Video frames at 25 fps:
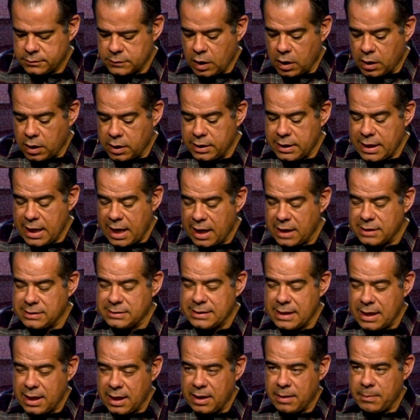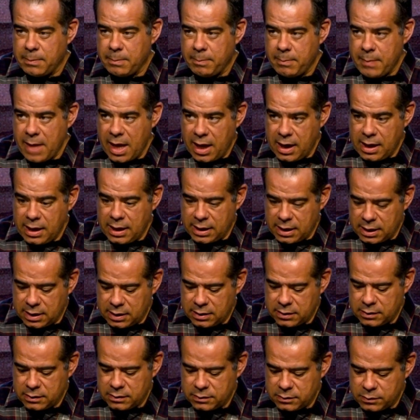On that day,
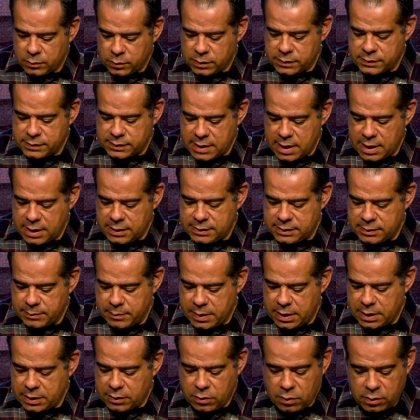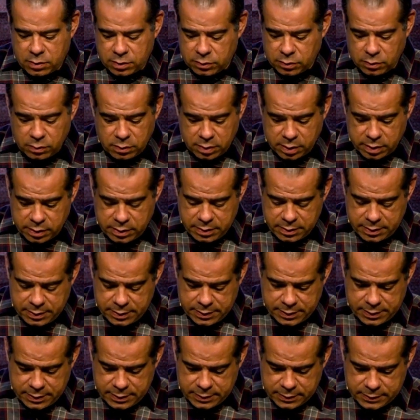many will say to me, Lord, Lord,
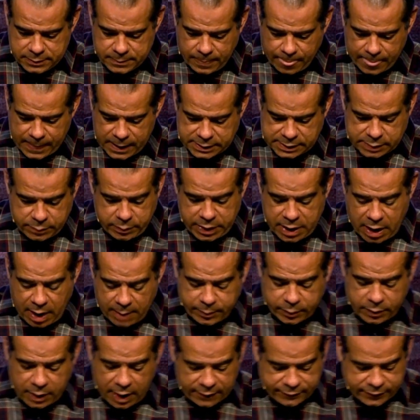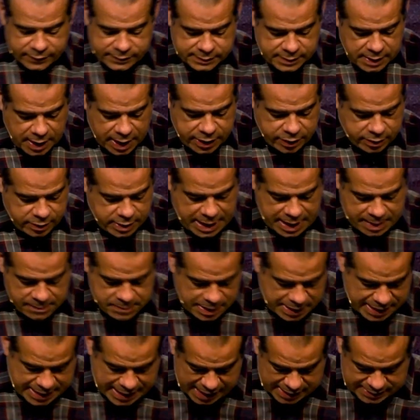did we not prophesy in your name
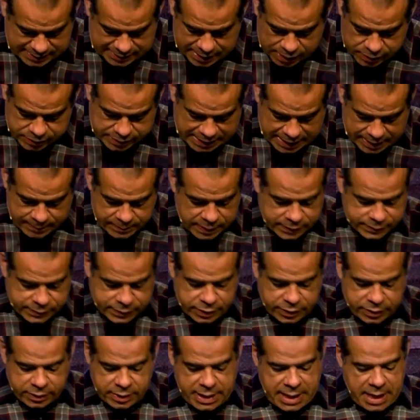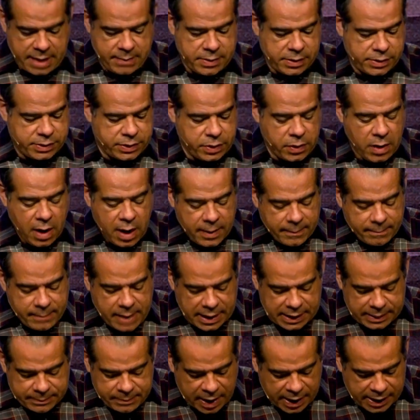and cast out demons in your name and do
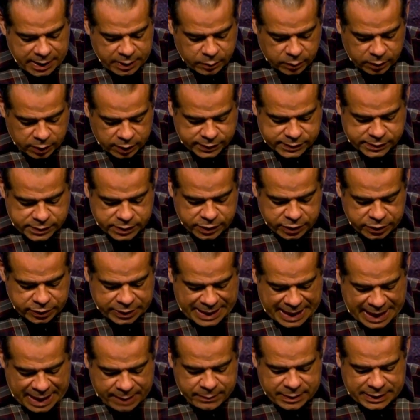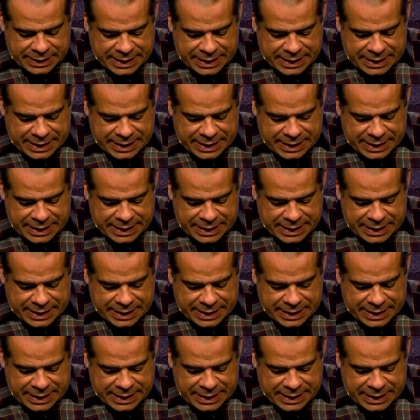many mighty works in your name?